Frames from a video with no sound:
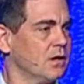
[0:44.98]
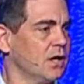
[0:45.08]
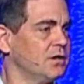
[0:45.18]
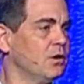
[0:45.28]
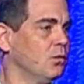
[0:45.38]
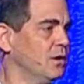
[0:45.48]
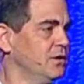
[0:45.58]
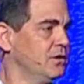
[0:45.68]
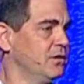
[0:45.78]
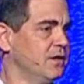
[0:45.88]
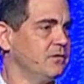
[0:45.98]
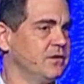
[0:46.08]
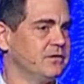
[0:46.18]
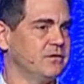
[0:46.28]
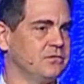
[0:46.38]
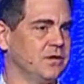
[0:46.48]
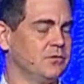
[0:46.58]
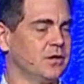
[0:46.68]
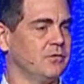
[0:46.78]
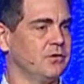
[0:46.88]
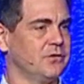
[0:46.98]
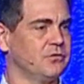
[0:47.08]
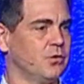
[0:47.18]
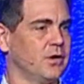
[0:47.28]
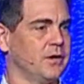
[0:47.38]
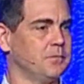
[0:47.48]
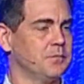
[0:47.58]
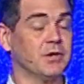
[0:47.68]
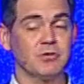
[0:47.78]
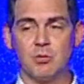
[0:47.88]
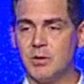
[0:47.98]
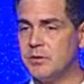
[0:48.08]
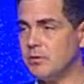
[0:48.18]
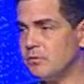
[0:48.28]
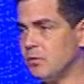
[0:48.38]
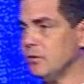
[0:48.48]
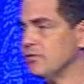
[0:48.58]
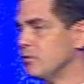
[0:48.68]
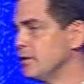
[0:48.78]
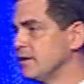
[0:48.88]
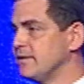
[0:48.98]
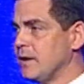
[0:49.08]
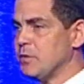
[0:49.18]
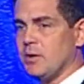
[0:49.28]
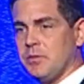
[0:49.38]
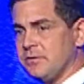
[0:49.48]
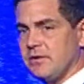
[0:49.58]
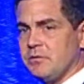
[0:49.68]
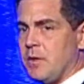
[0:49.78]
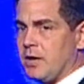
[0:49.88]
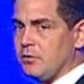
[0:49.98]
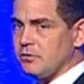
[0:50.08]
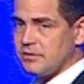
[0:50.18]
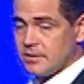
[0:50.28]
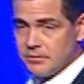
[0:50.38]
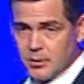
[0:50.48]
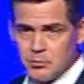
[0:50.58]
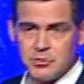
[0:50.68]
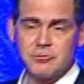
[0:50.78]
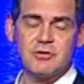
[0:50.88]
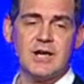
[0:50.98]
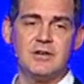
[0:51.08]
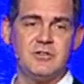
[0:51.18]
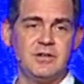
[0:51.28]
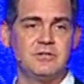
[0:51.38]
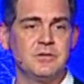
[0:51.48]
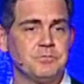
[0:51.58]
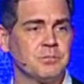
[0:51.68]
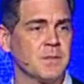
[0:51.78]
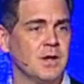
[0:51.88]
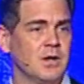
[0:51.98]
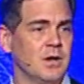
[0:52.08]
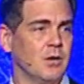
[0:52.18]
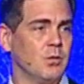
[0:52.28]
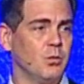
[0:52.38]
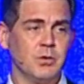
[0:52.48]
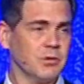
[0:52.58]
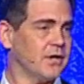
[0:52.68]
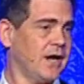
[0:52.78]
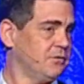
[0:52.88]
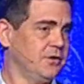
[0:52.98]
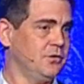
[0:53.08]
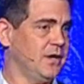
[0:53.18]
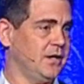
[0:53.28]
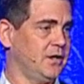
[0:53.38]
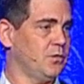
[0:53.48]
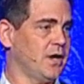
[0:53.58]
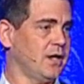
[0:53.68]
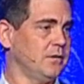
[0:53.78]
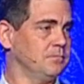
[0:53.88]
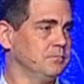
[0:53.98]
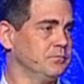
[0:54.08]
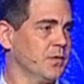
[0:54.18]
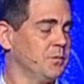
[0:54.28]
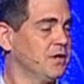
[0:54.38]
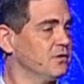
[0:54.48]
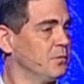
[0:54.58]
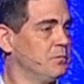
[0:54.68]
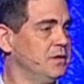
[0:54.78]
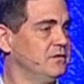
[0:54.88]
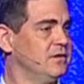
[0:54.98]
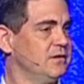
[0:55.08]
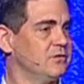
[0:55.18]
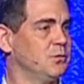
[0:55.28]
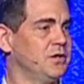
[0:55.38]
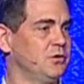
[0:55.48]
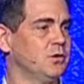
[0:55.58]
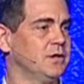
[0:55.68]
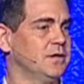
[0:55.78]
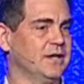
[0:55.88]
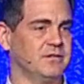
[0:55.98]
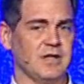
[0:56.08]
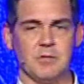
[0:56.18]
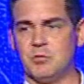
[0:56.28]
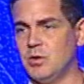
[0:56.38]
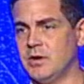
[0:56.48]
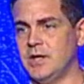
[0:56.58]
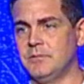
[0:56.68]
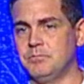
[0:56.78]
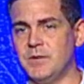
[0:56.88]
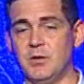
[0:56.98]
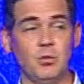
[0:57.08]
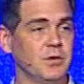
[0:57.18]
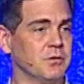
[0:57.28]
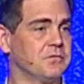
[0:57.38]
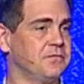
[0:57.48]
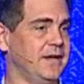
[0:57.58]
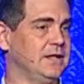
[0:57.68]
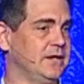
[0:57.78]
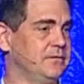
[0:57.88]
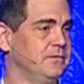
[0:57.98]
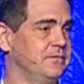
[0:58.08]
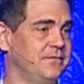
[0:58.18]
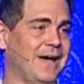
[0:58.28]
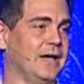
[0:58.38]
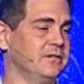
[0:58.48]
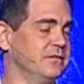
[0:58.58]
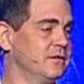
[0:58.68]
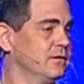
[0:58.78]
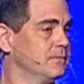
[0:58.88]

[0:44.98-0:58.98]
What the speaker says: I don't want you to think of this as a flood recovery story, because while we were forced to re-examine our business models and develop new strategies, we were going to have to do that anyway, because our business as we knew it had stopped working, and we were failing fast.